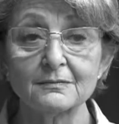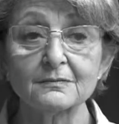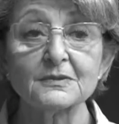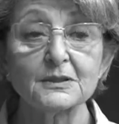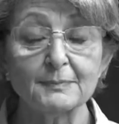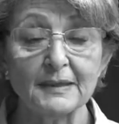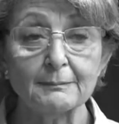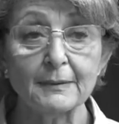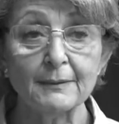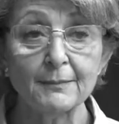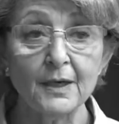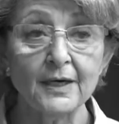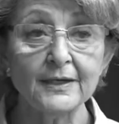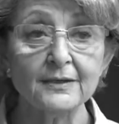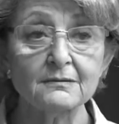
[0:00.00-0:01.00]
speak my
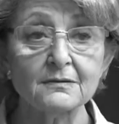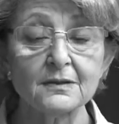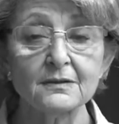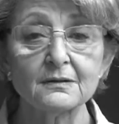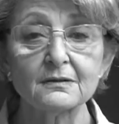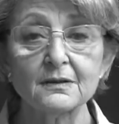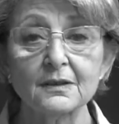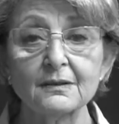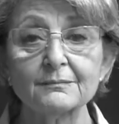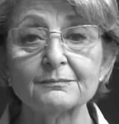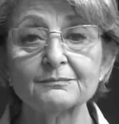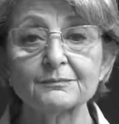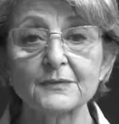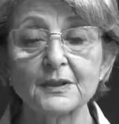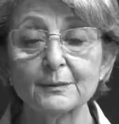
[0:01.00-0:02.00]
mind and
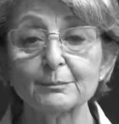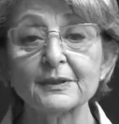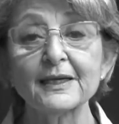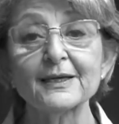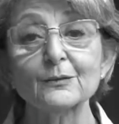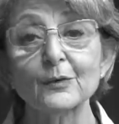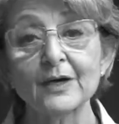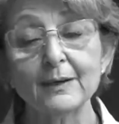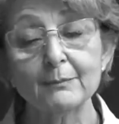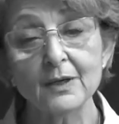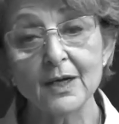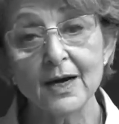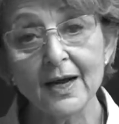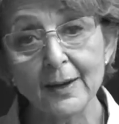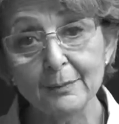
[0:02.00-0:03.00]
complain when I'm
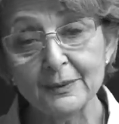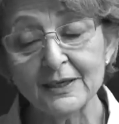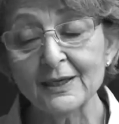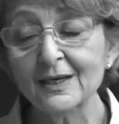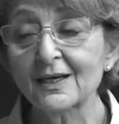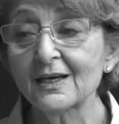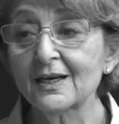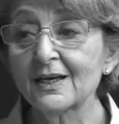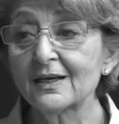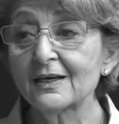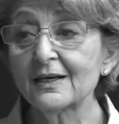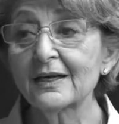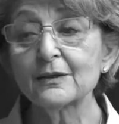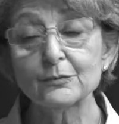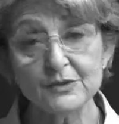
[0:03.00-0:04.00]
not happy.
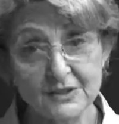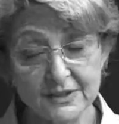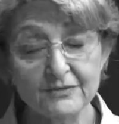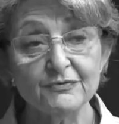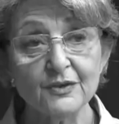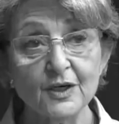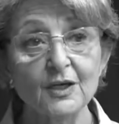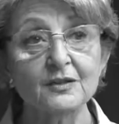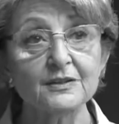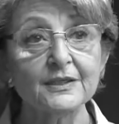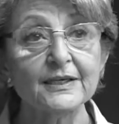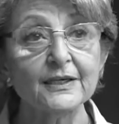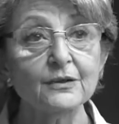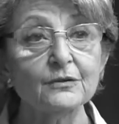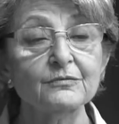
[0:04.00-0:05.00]
It was difficult to
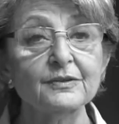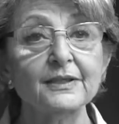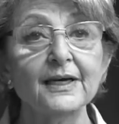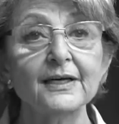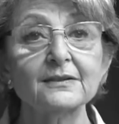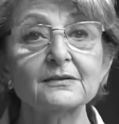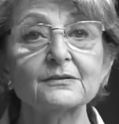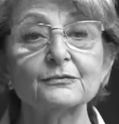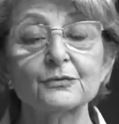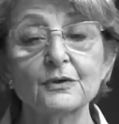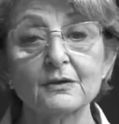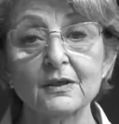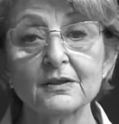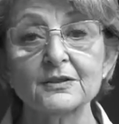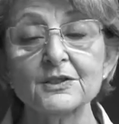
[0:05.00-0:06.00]
get over that for
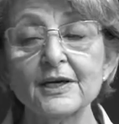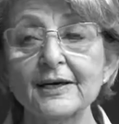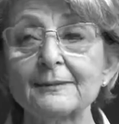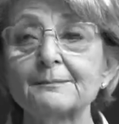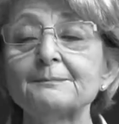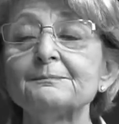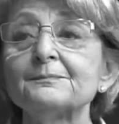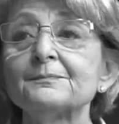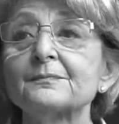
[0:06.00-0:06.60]
a long time.